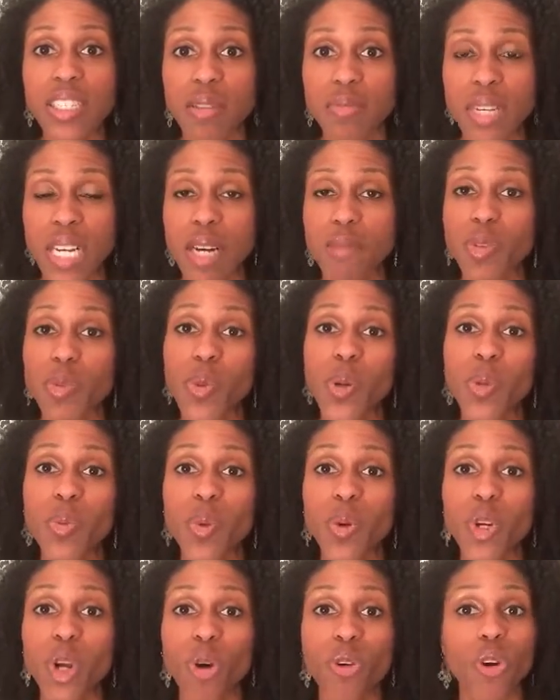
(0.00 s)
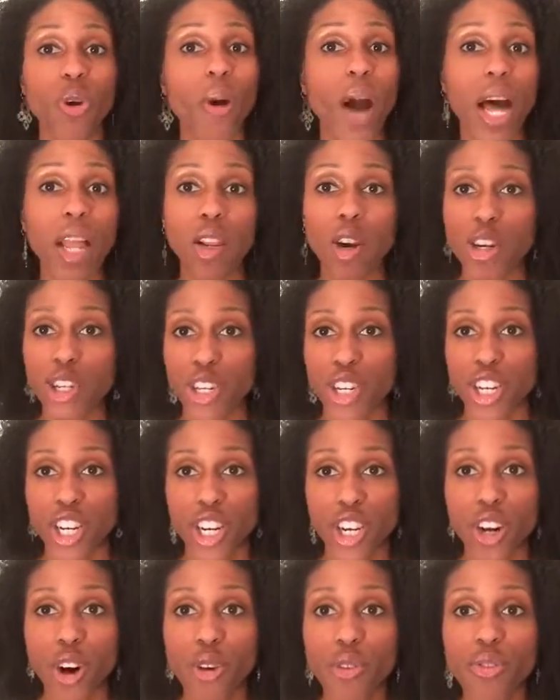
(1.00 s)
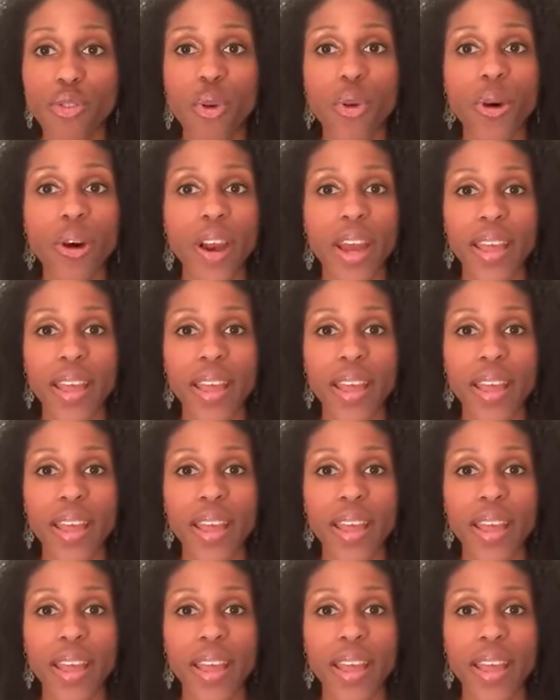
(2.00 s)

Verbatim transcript: sometimes people don't know how long you're going to go for